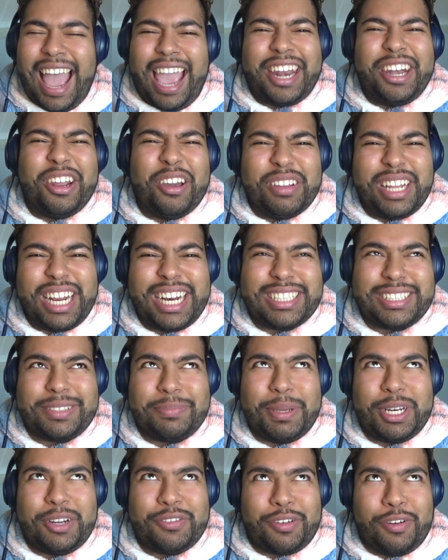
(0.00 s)
I know there's a
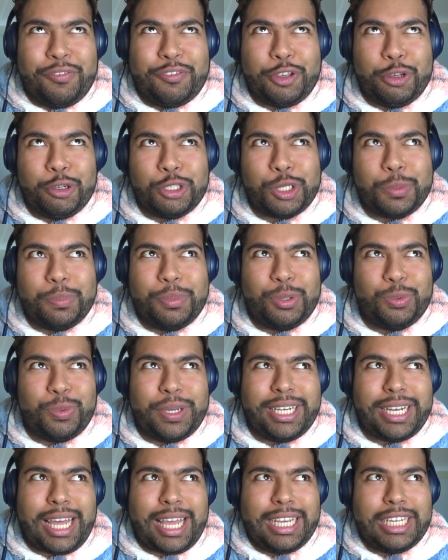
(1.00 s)
bit of confusion
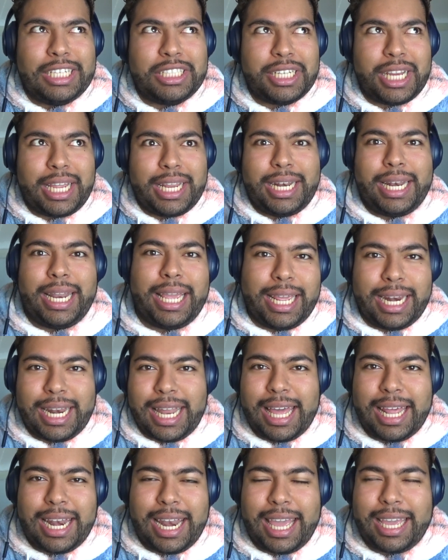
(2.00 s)
between Aisha and
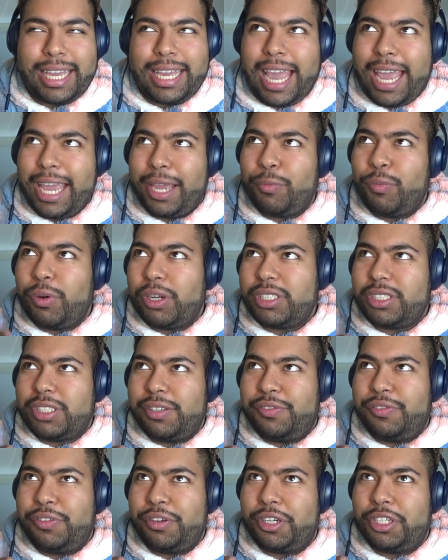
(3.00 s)
Layla. Like, I watched the
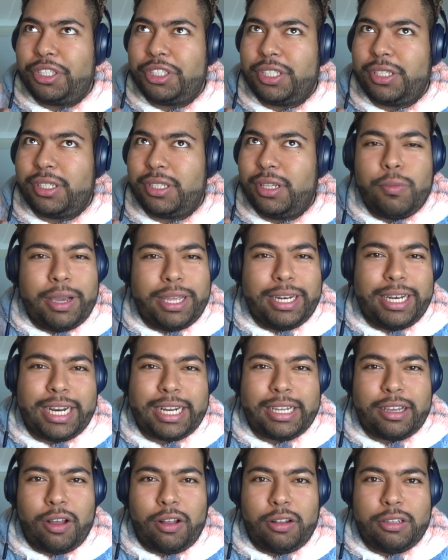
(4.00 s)
version where
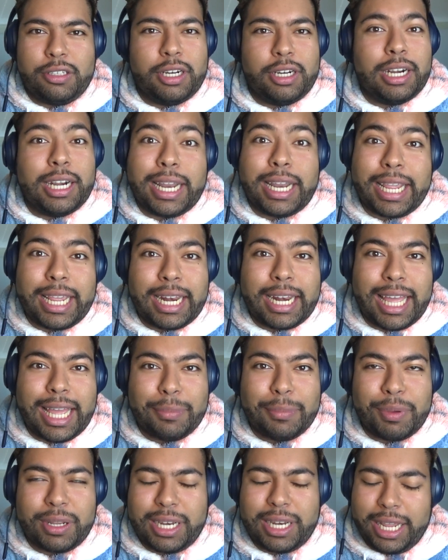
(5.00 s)
they called her
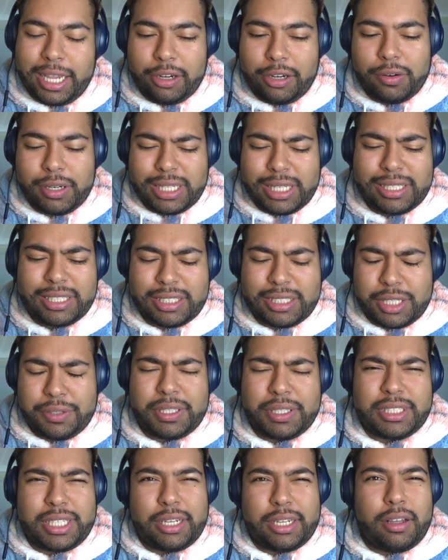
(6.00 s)
Layla, but later on in the
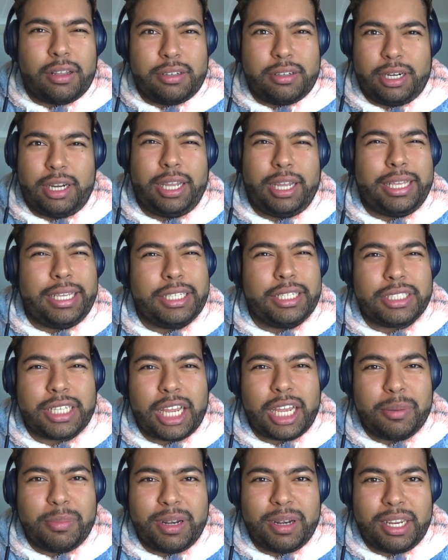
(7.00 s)
series they called her Aisha,
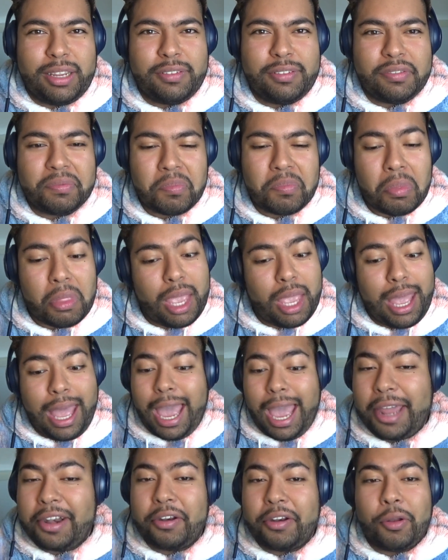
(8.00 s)
I believe.
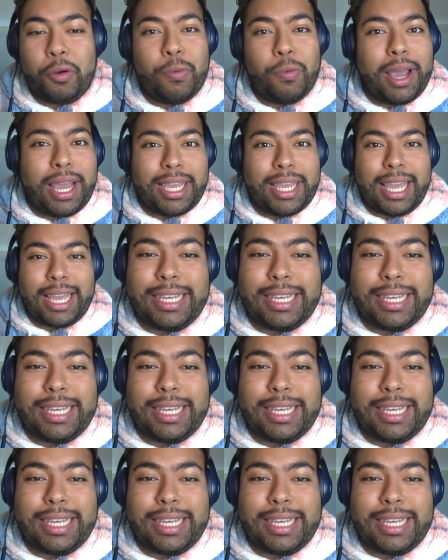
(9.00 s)
I don't know why.